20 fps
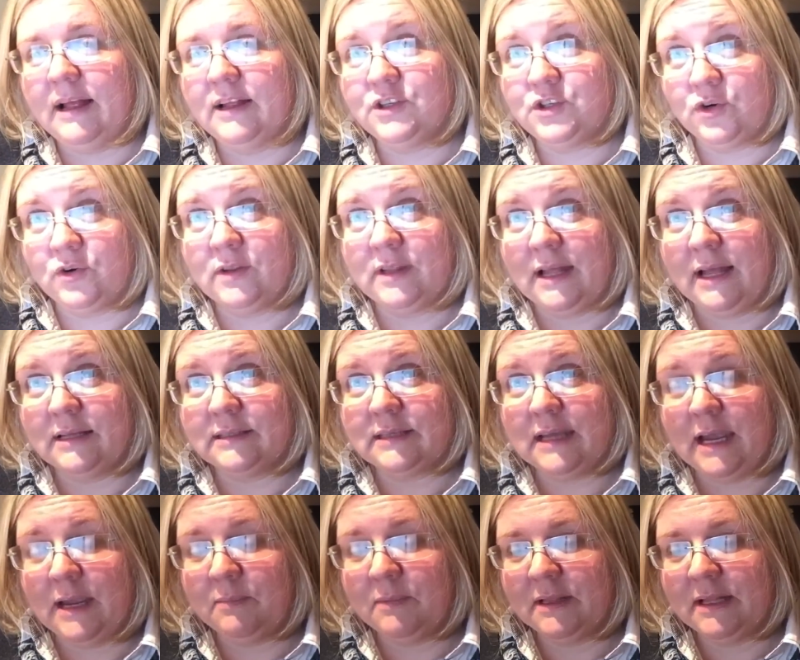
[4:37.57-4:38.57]
during that
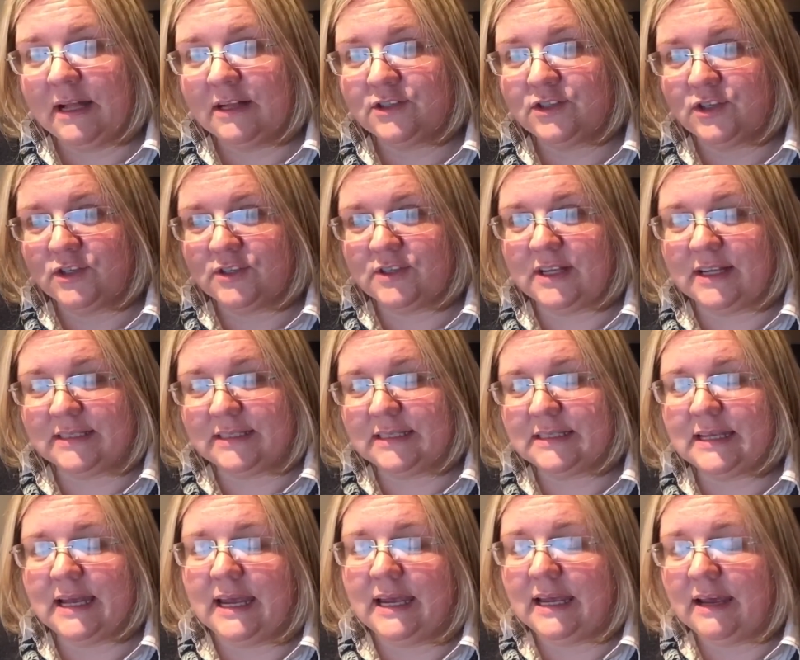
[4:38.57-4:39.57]
time. And that's just, as I
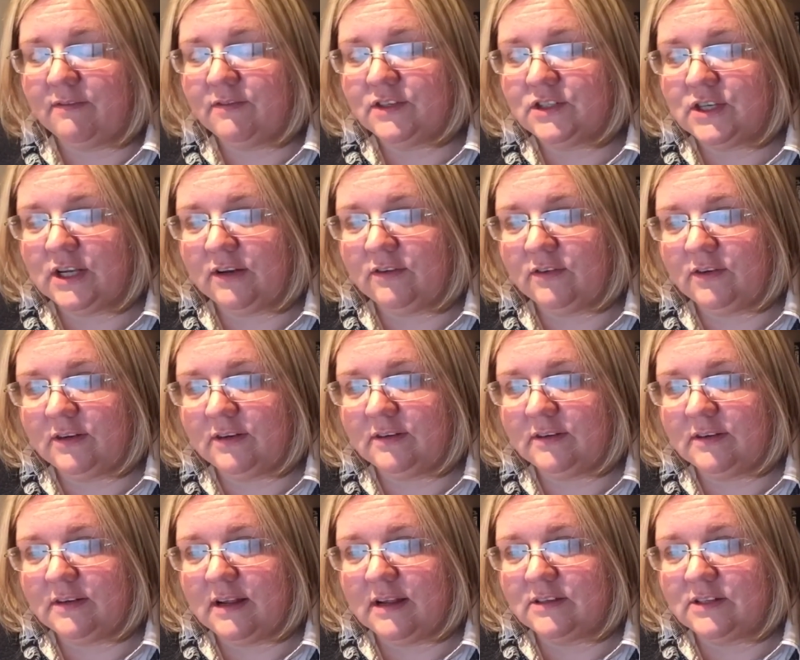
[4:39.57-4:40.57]
say, giving children
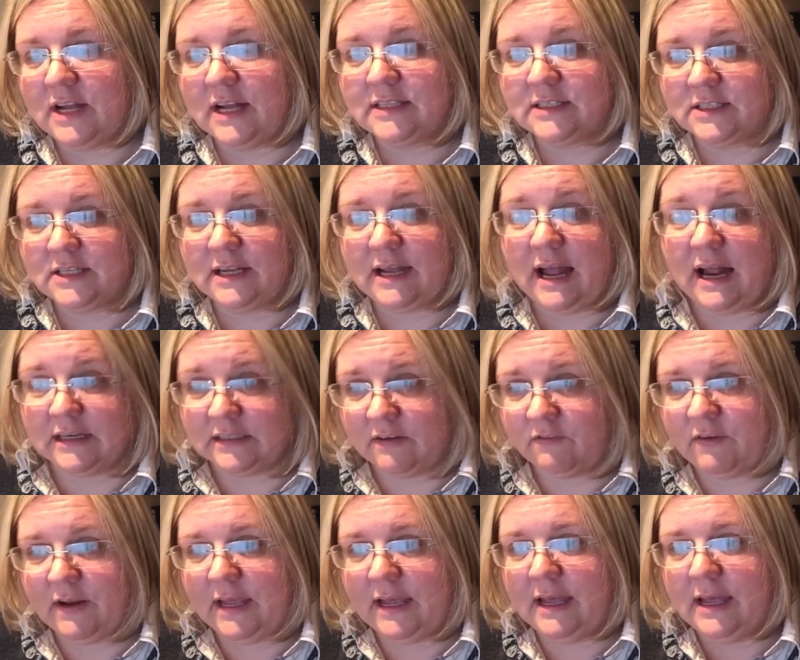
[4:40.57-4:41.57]
chance to
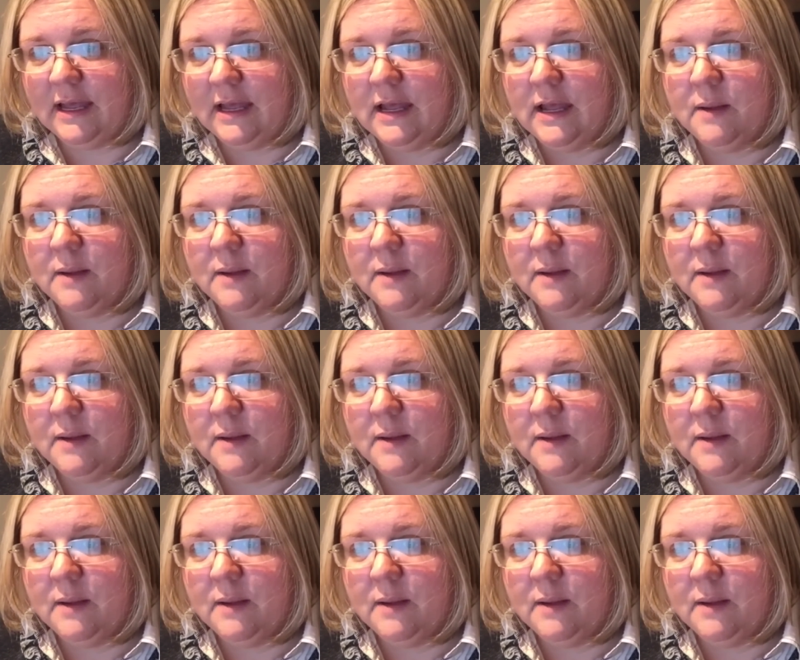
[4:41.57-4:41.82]
actively